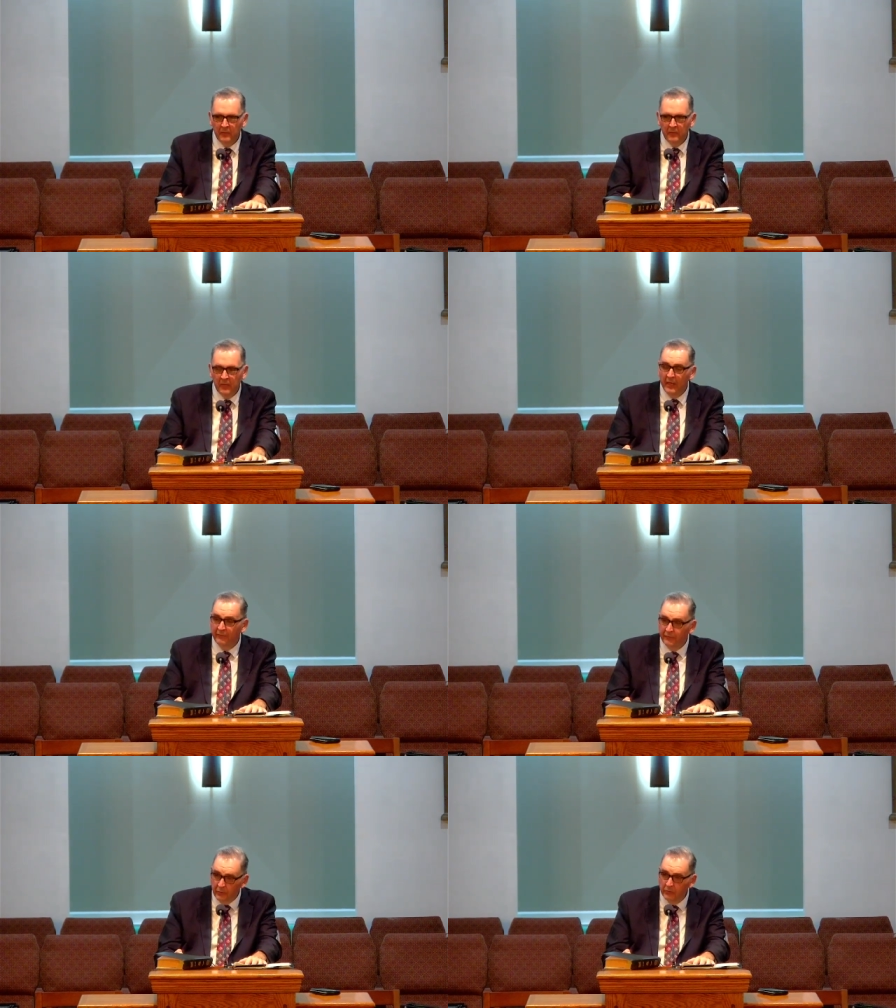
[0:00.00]
And
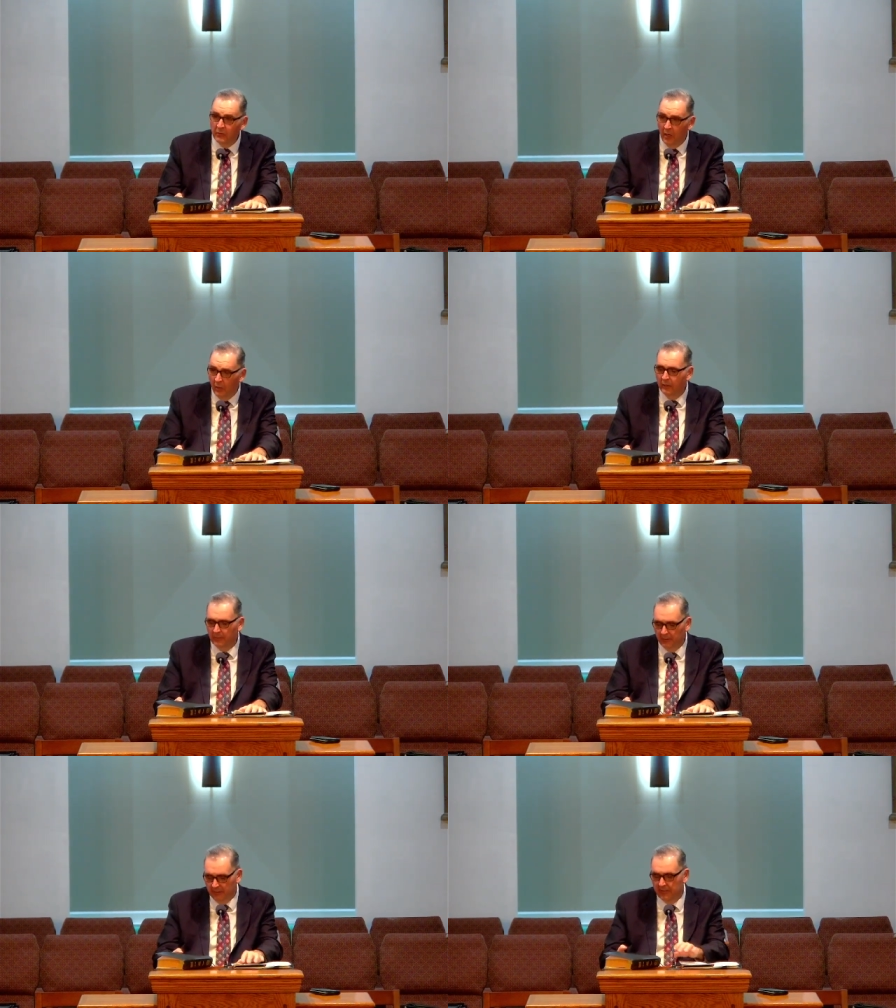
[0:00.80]
if you know and
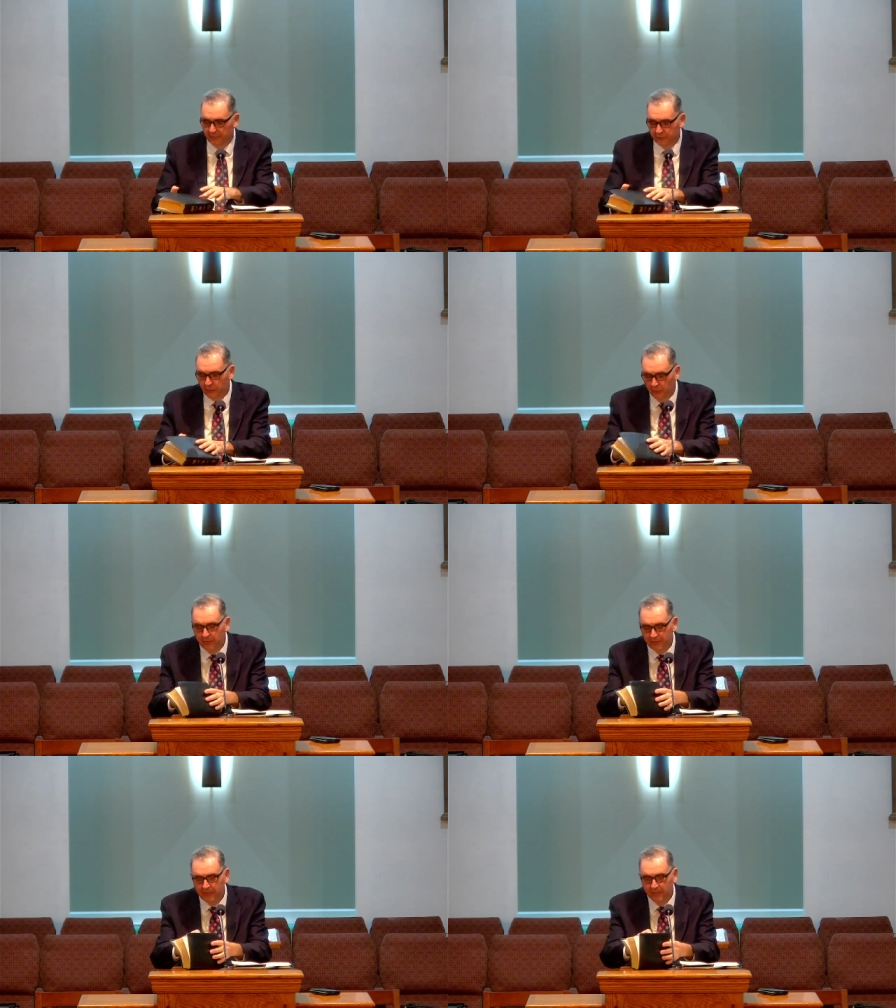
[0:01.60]
believe the
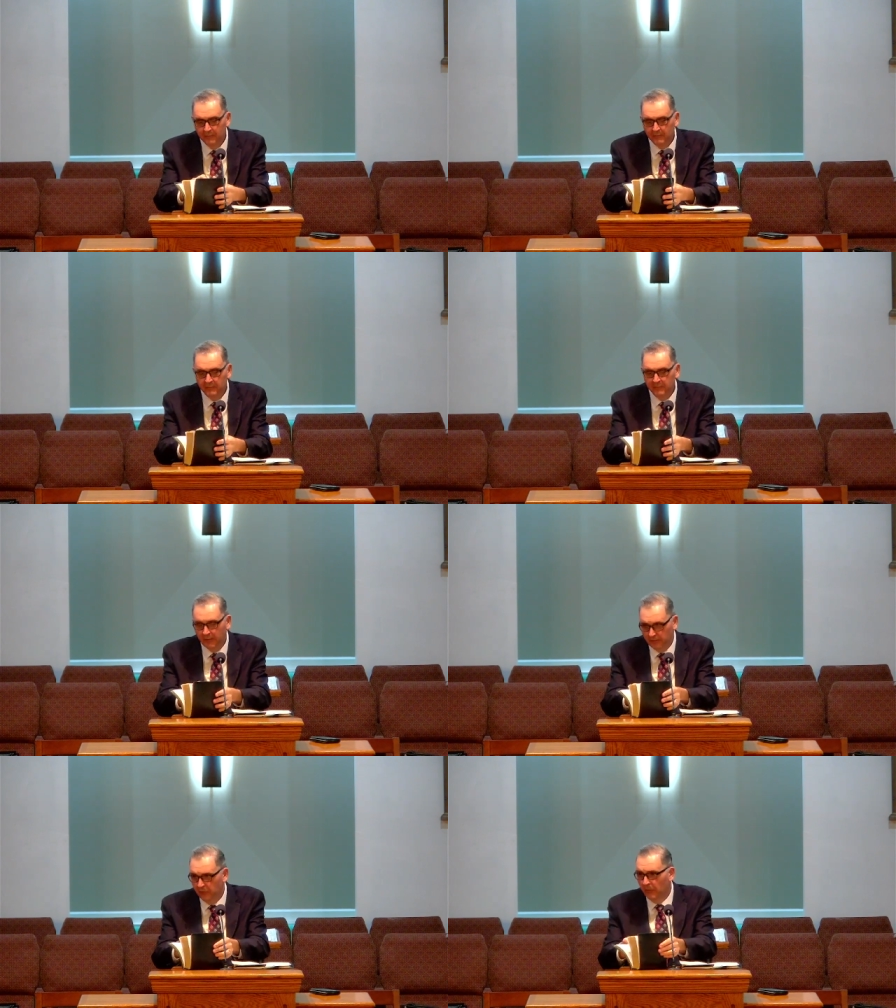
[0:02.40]
truth,
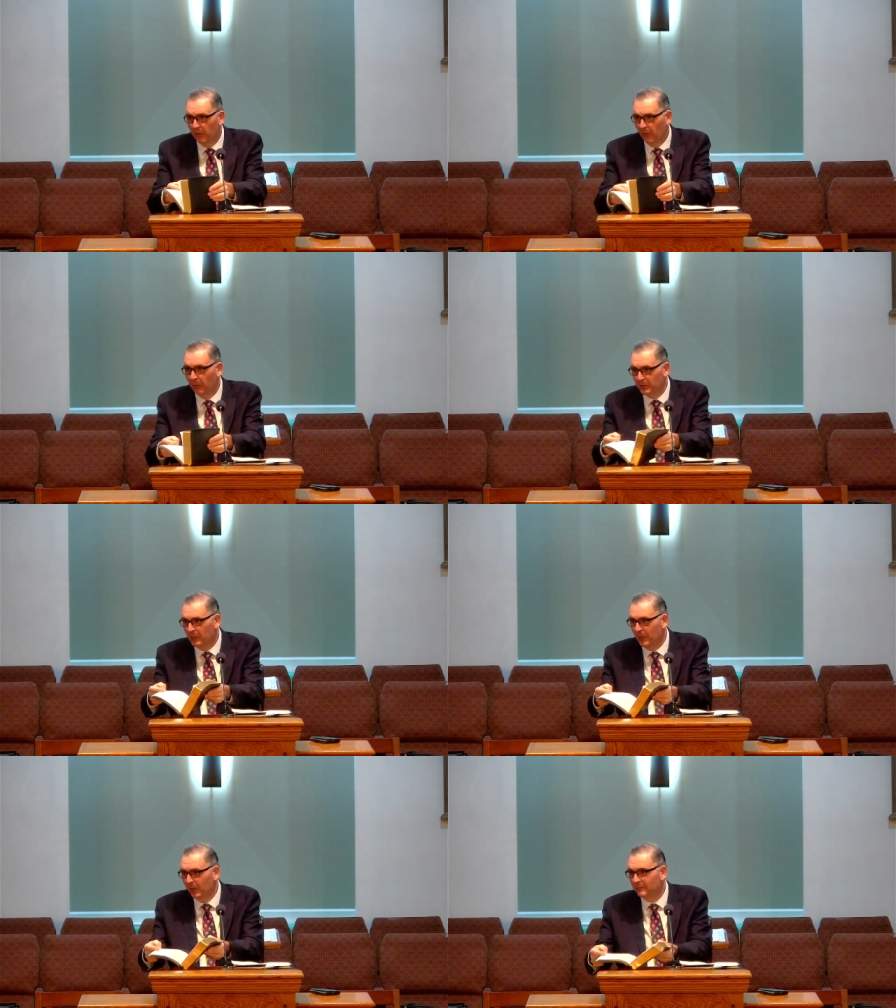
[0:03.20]
then you know the Holy
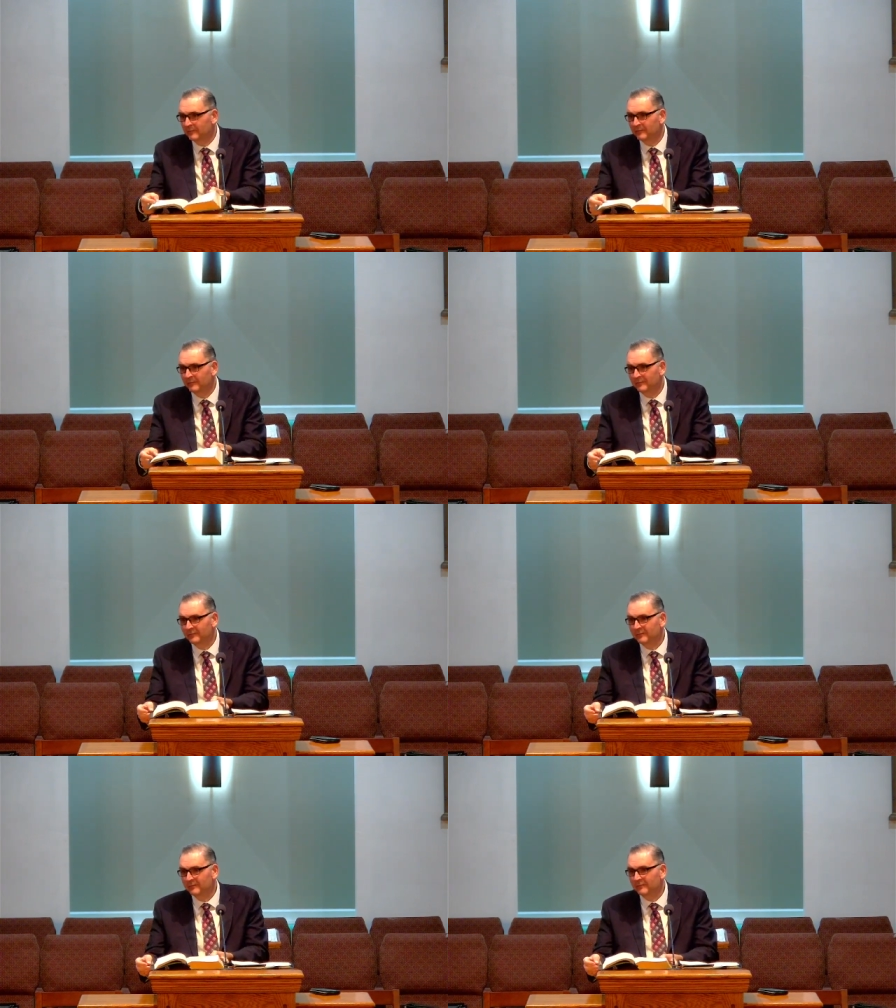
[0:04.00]
Spirit
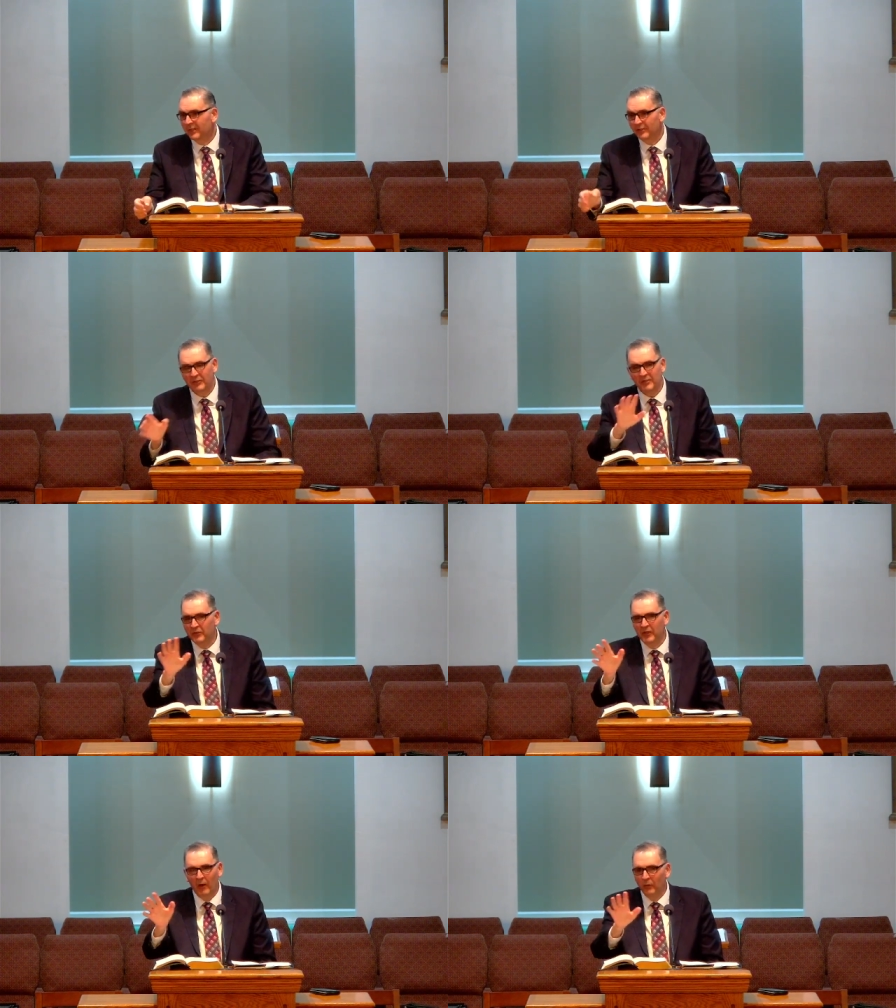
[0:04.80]
because he's
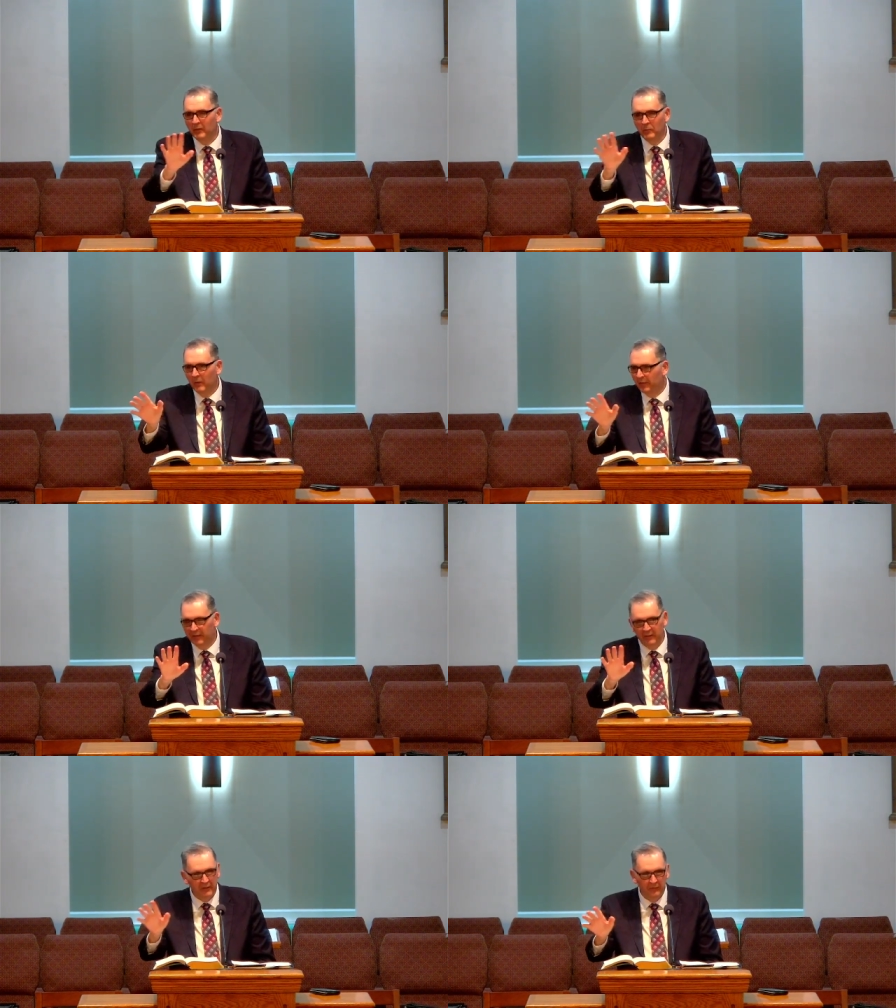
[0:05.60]
the only one that
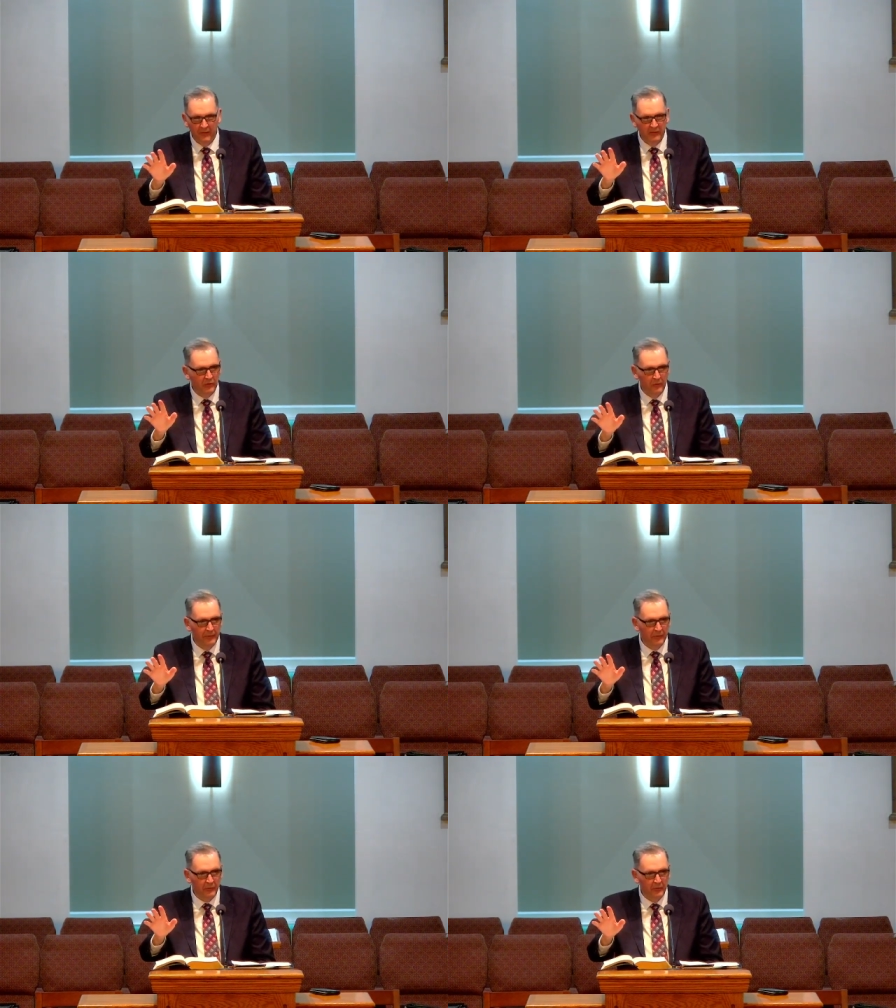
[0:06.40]
can convince you of
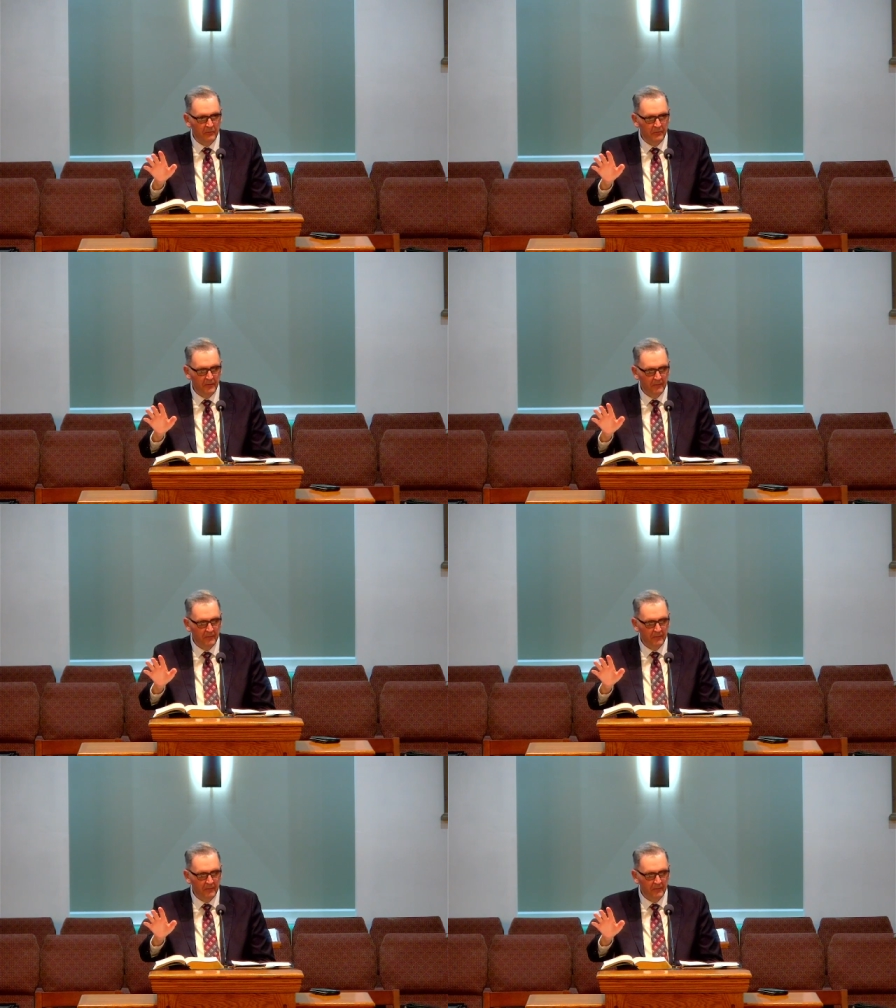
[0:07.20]
the truth.